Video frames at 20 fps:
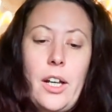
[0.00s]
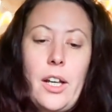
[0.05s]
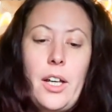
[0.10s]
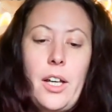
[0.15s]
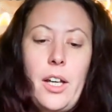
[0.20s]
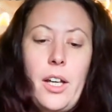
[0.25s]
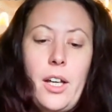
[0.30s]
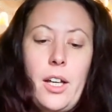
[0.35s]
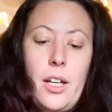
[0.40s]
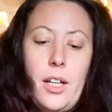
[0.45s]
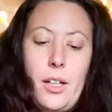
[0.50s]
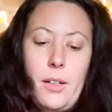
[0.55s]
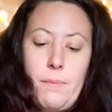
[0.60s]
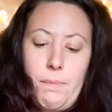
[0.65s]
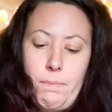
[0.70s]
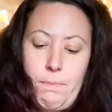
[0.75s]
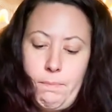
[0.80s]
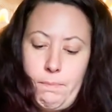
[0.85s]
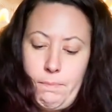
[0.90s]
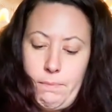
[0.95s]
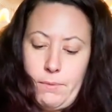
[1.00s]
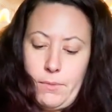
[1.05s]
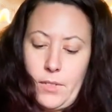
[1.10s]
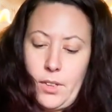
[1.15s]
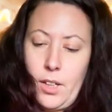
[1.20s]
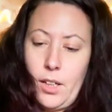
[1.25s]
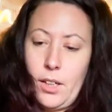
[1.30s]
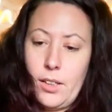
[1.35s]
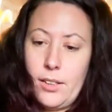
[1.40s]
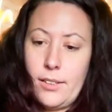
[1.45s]

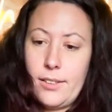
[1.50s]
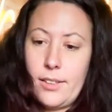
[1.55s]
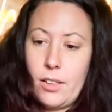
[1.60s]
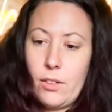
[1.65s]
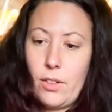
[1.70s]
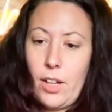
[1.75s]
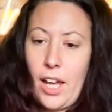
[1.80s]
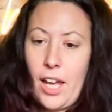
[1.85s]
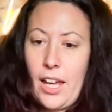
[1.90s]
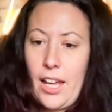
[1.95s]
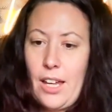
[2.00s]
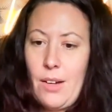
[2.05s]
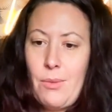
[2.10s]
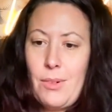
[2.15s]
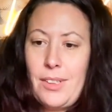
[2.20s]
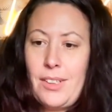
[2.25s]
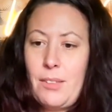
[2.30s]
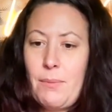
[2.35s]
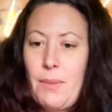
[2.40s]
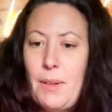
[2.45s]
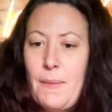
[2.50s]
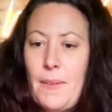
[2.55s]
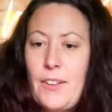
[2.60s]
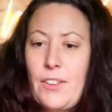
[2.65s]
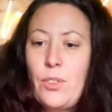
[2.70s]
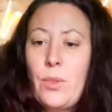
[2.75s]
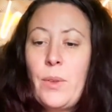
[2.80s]
And so, yeah, it wasn't my best